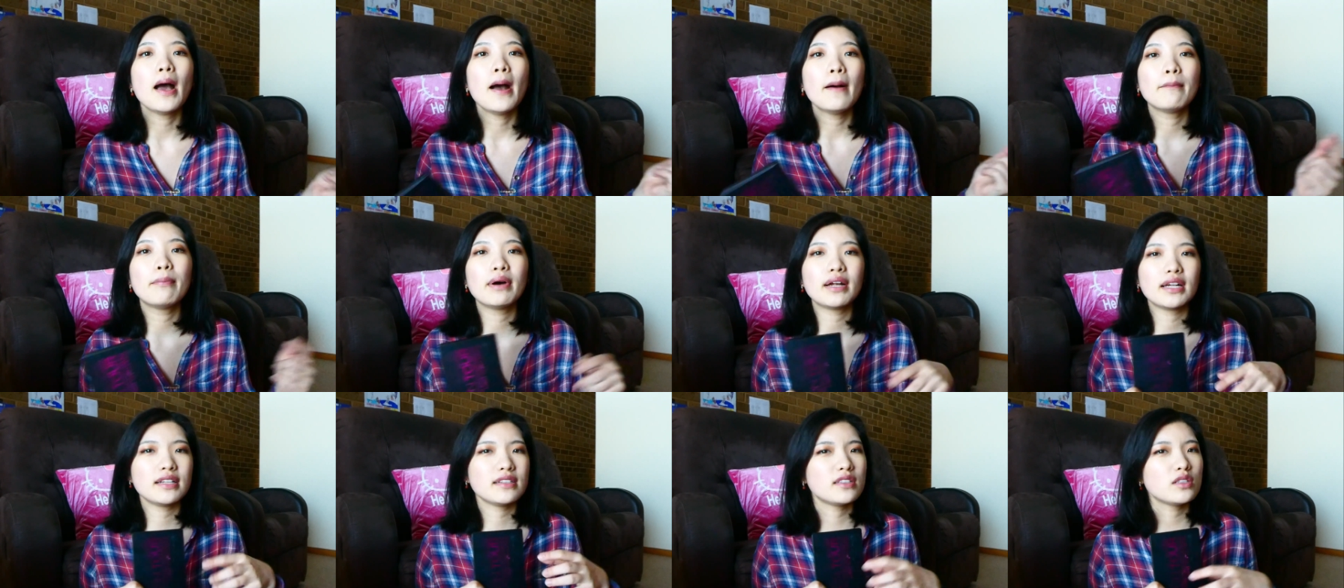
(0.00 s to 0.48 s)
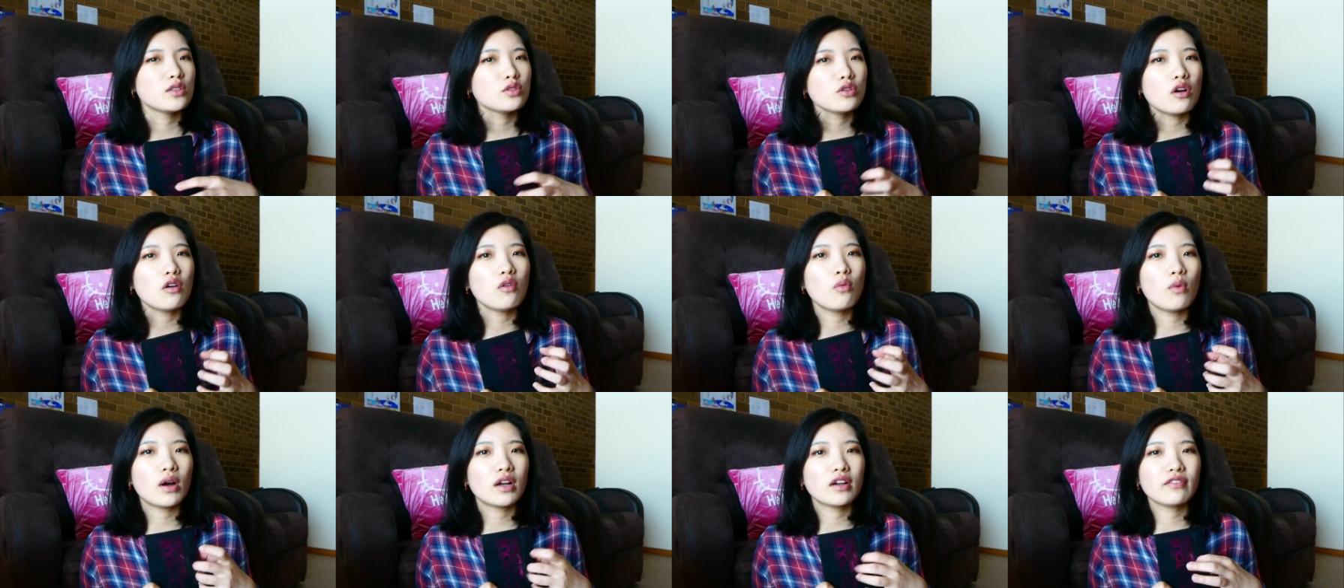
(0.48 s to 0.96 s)
But it's
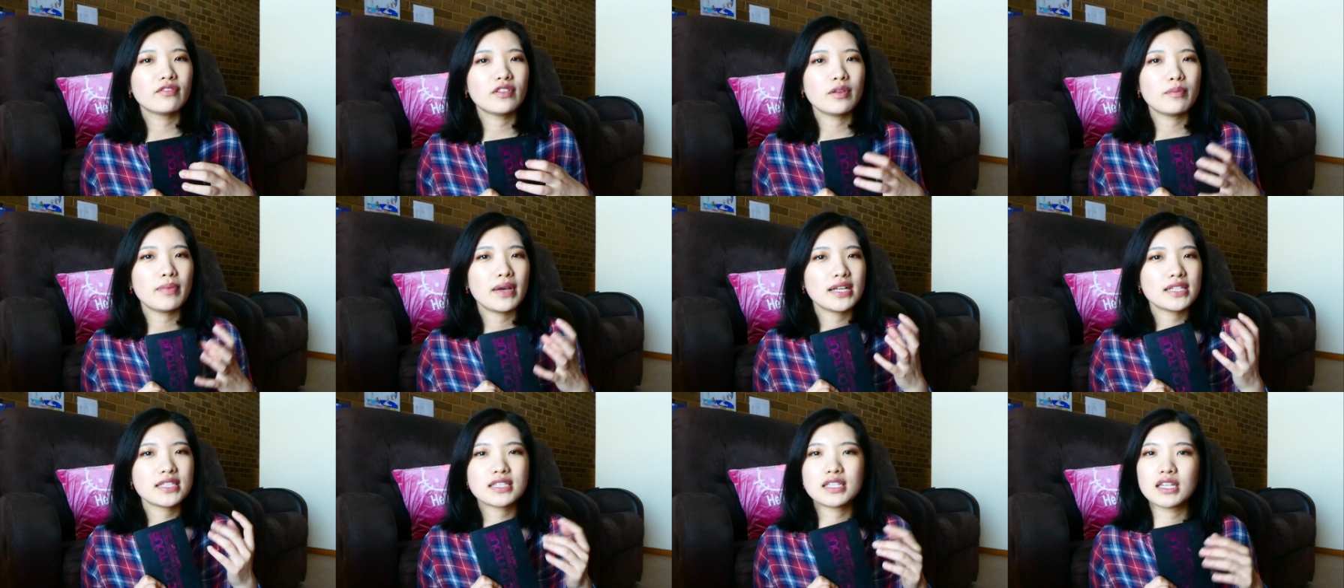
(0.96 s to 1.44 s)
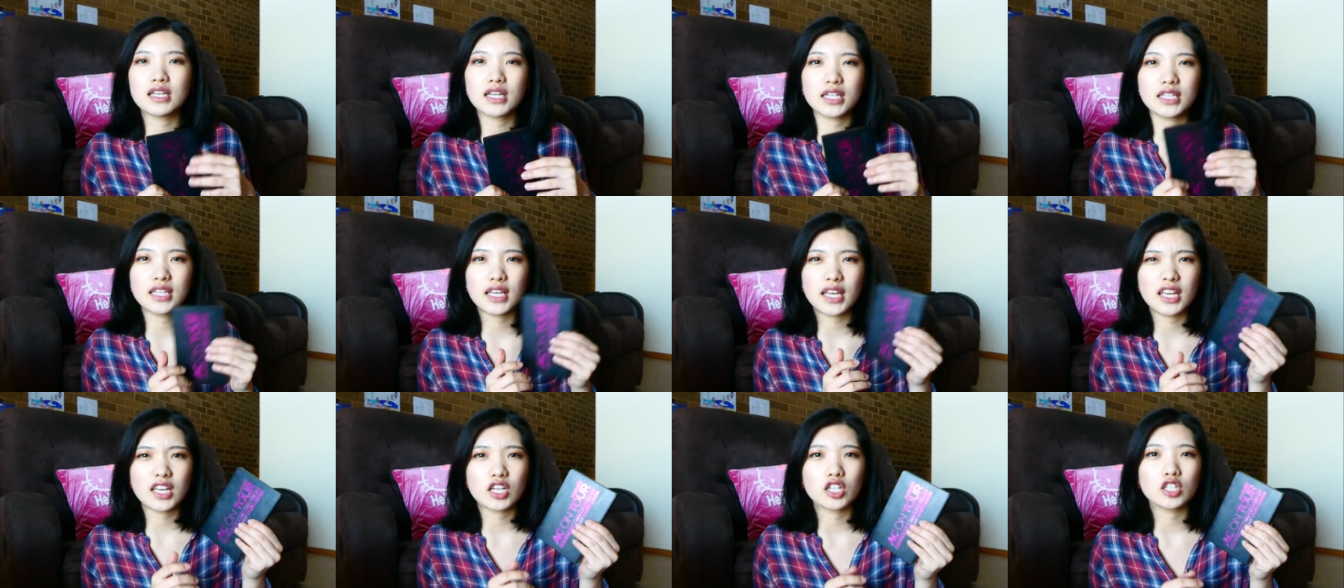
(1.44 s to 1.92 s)
not one of the best things
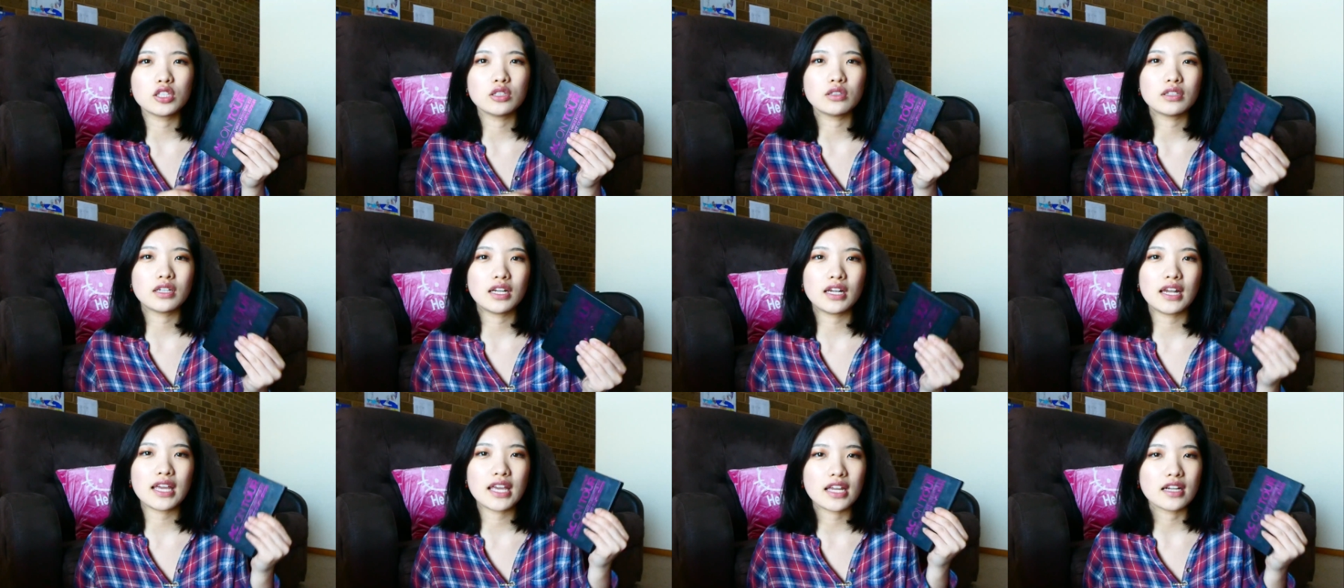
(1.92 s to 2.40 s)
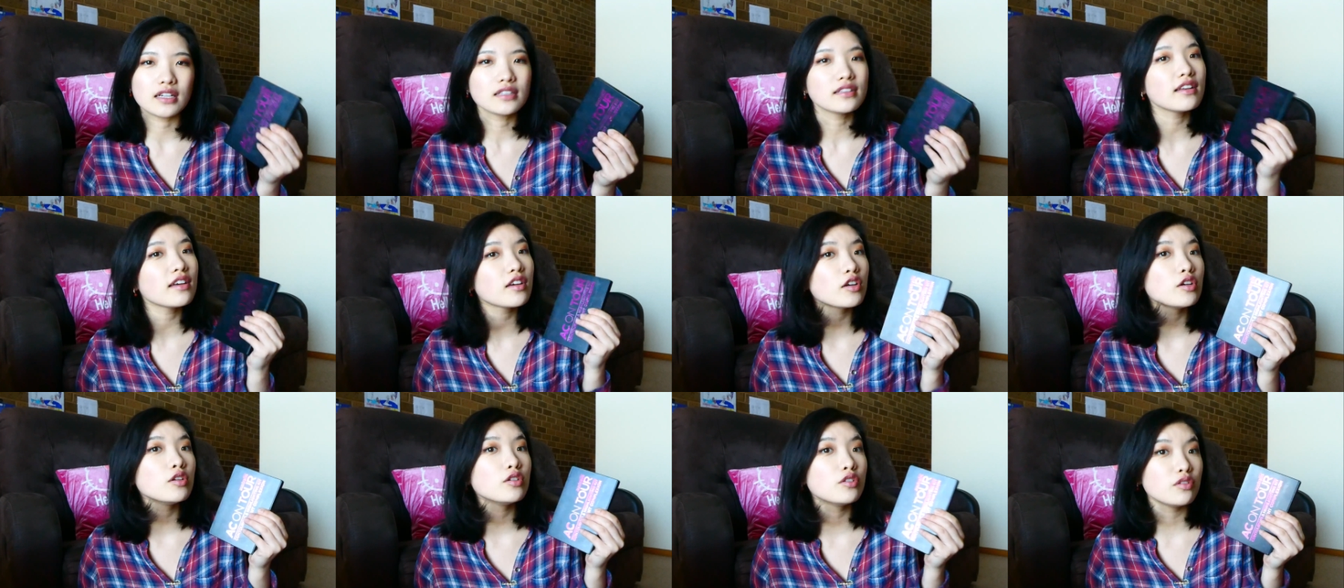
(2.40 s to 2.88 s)
they include in here. They
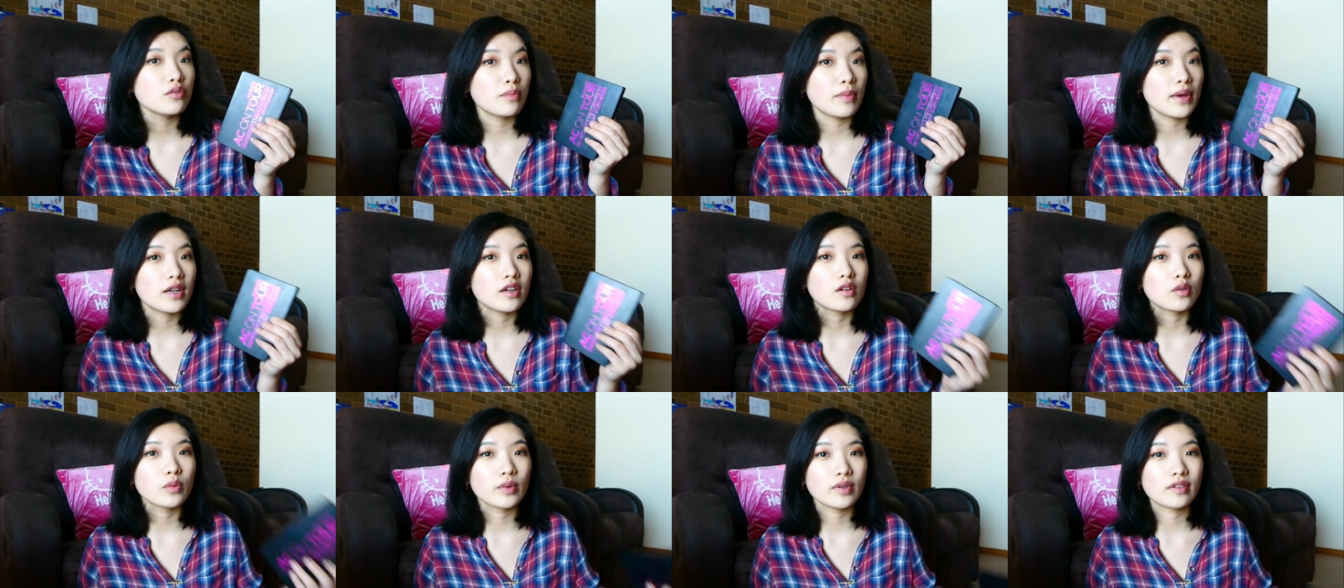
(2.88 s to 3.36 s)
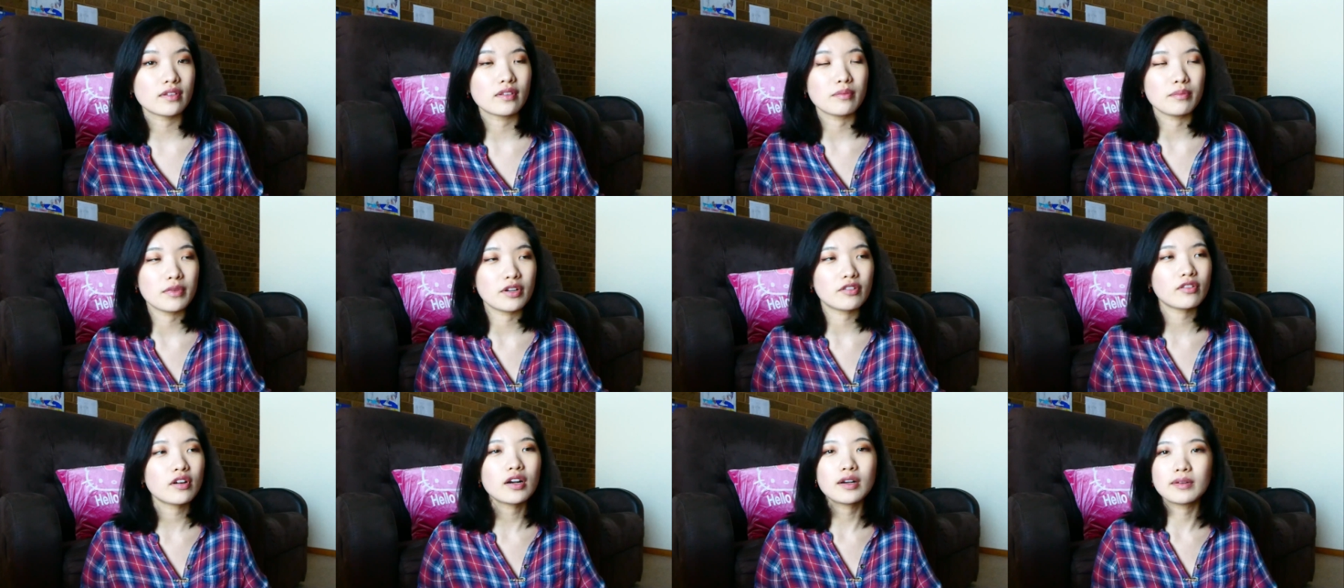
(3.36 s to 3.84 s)
could do better with the
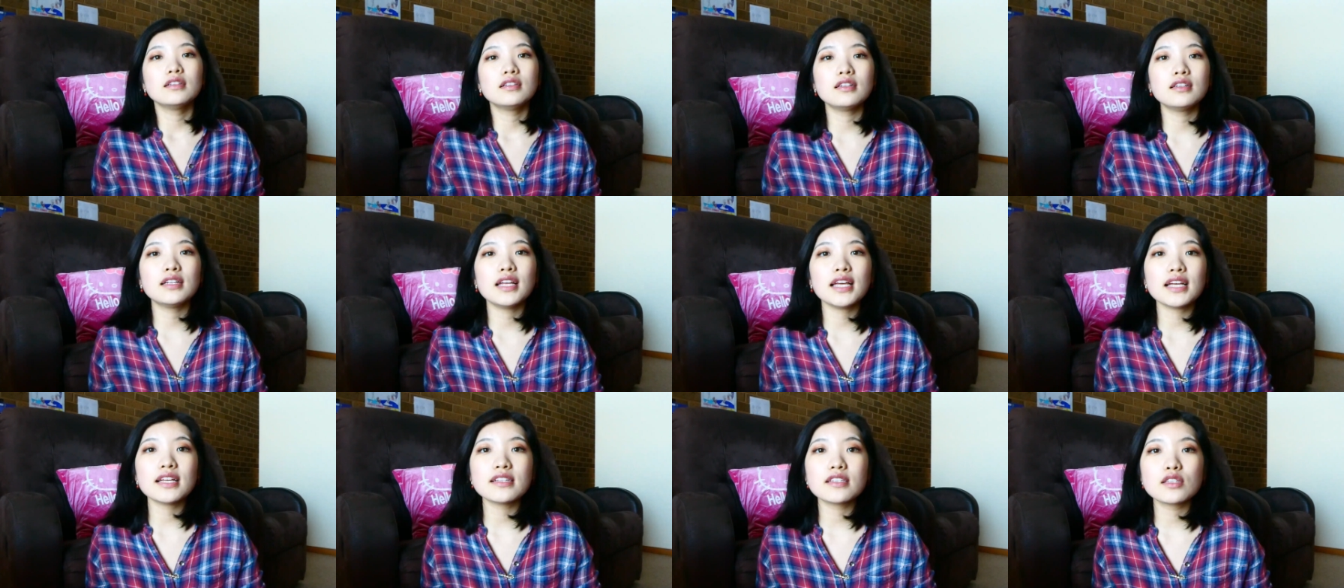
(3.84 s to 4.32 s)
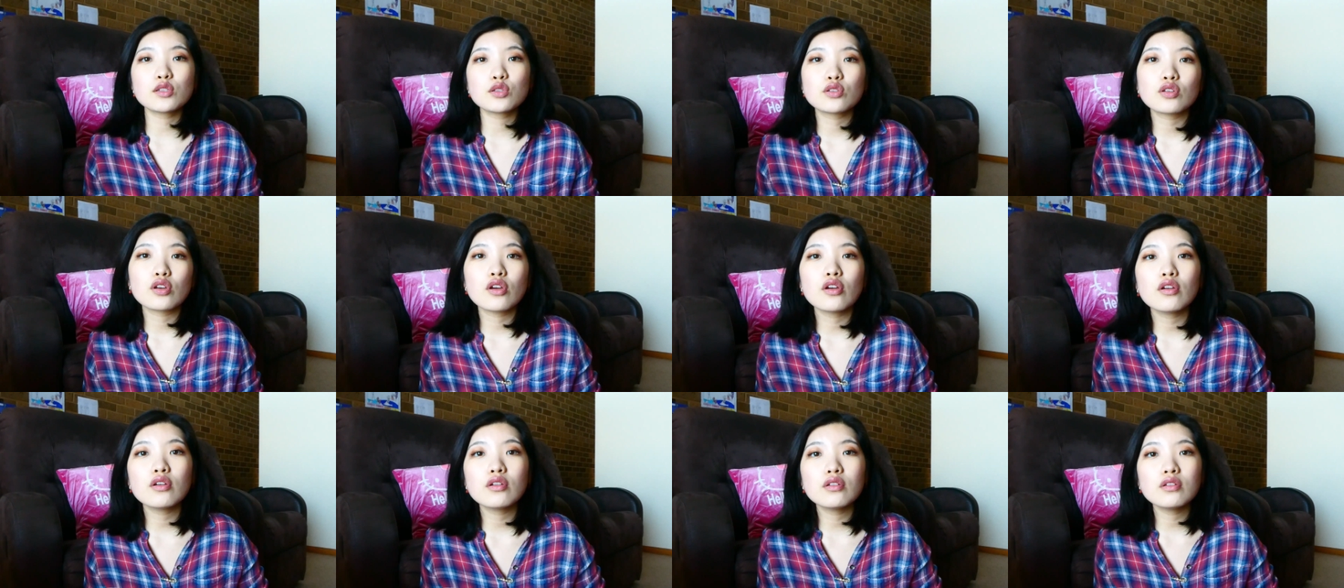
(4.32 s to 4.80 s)
mirror. The next
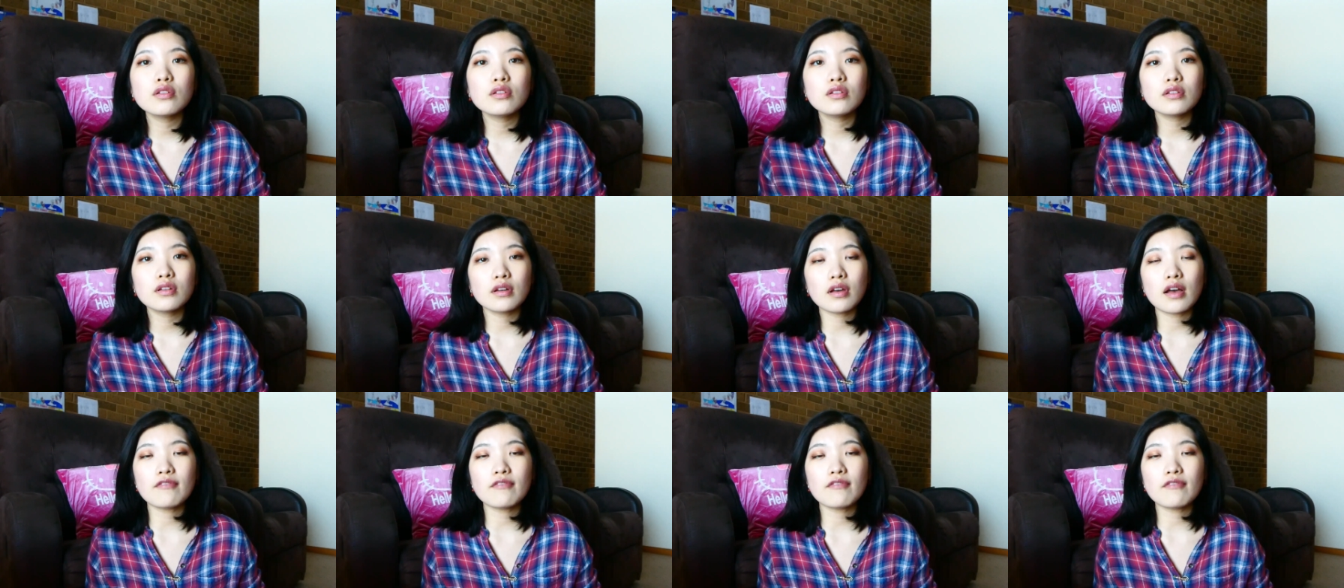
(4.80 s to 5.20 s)
2